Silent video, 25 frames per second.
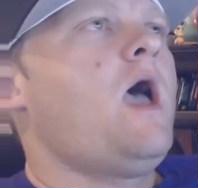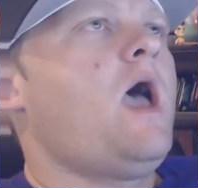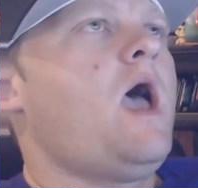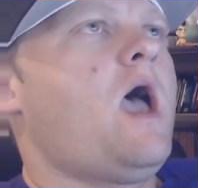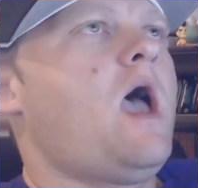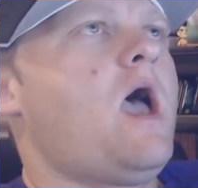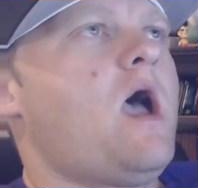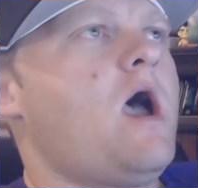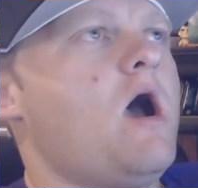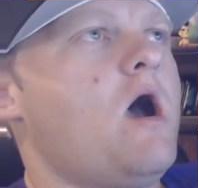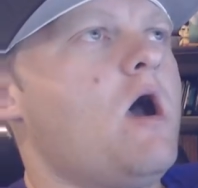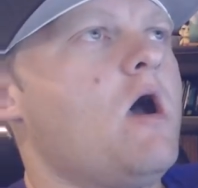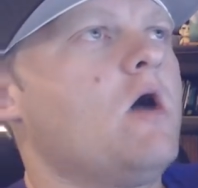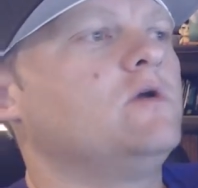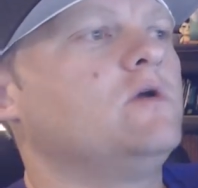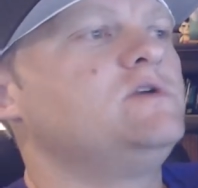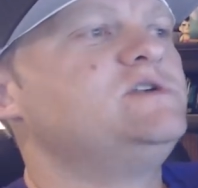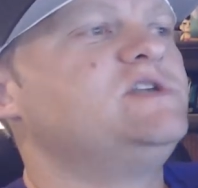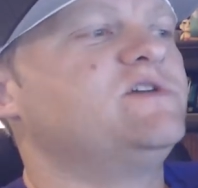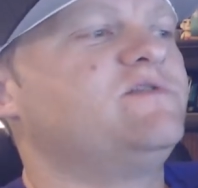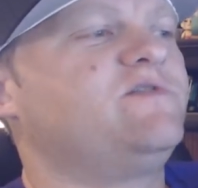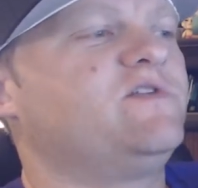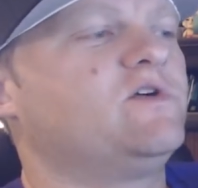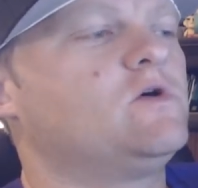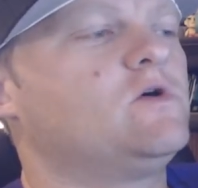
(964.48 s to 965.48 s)
How
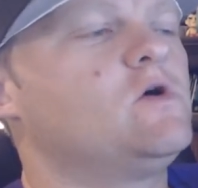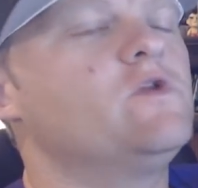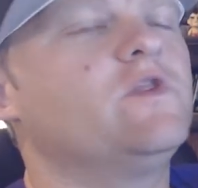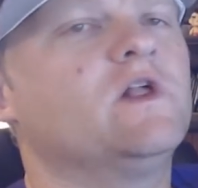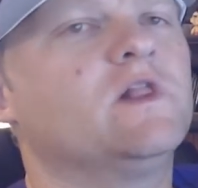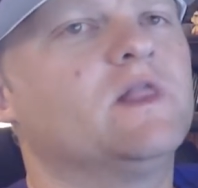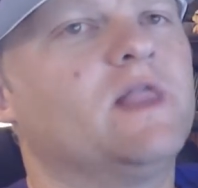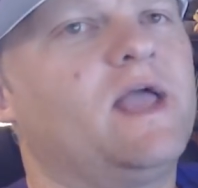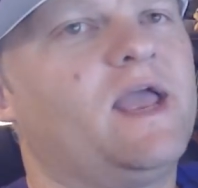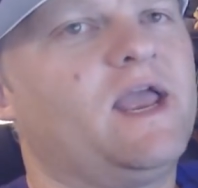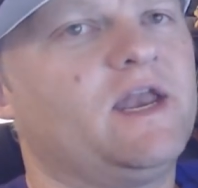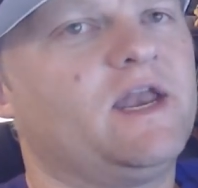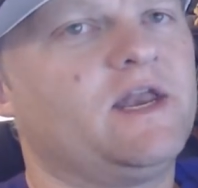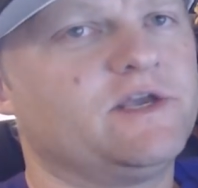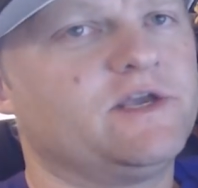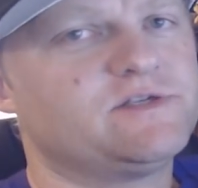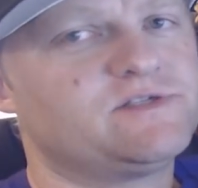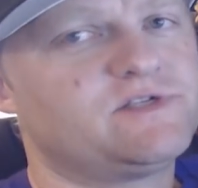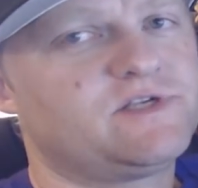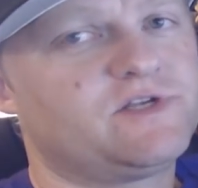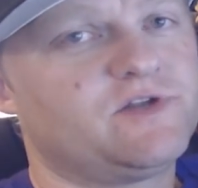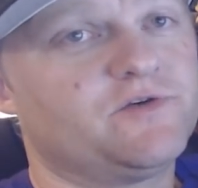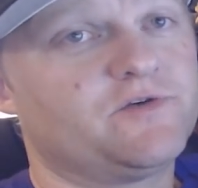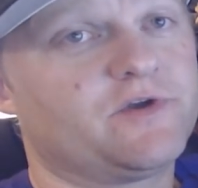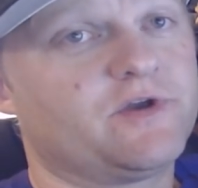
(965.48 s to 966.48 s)
difficult the landing is
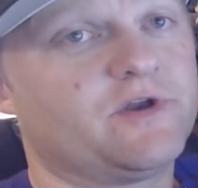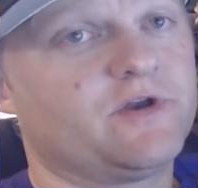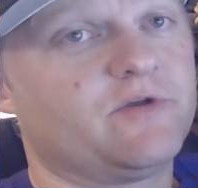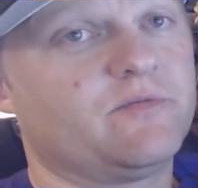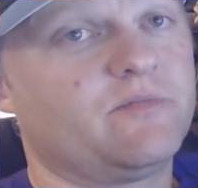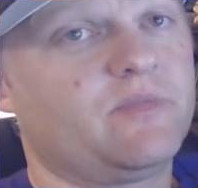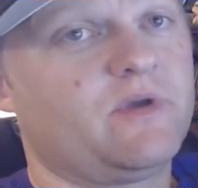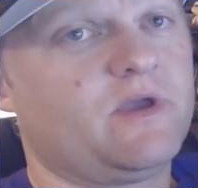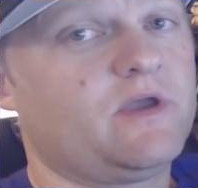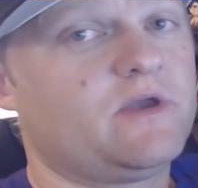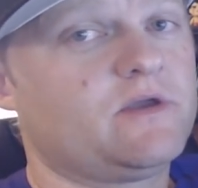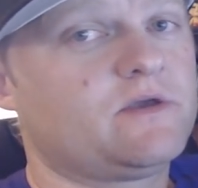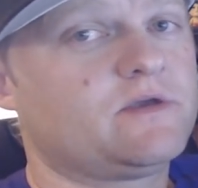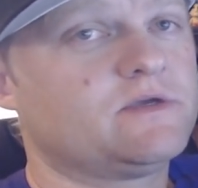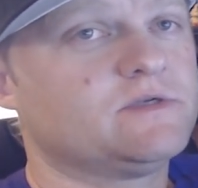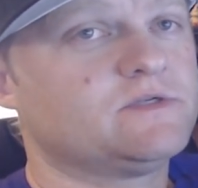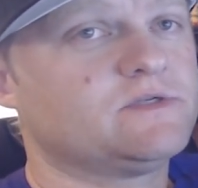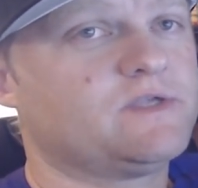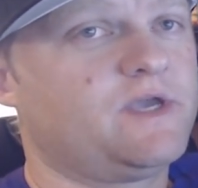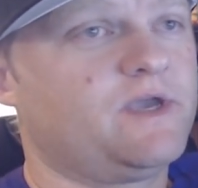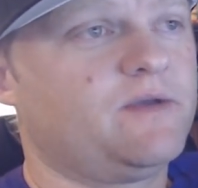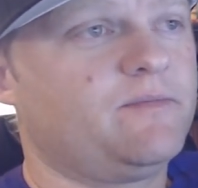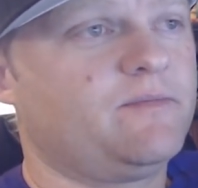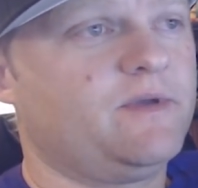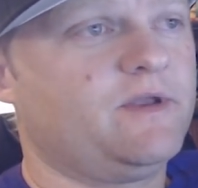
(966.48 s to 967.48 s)
still going to be, because
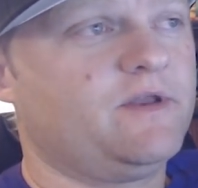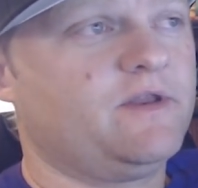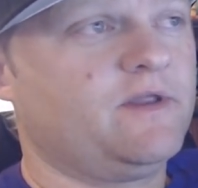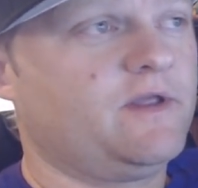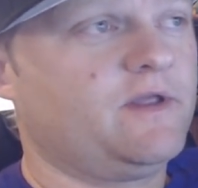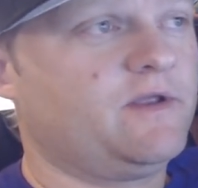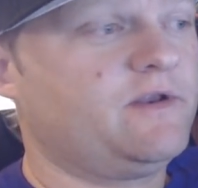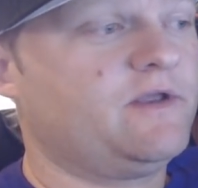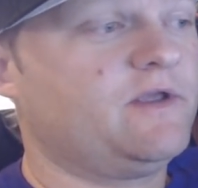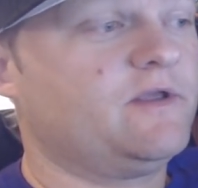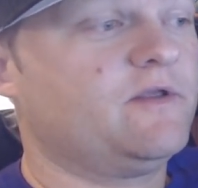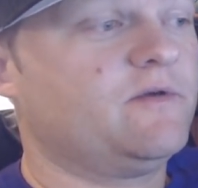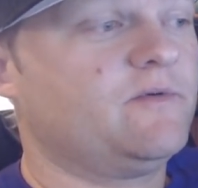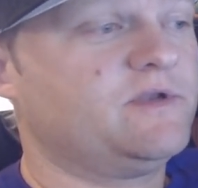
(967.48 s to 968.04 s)
they, I mean, they did.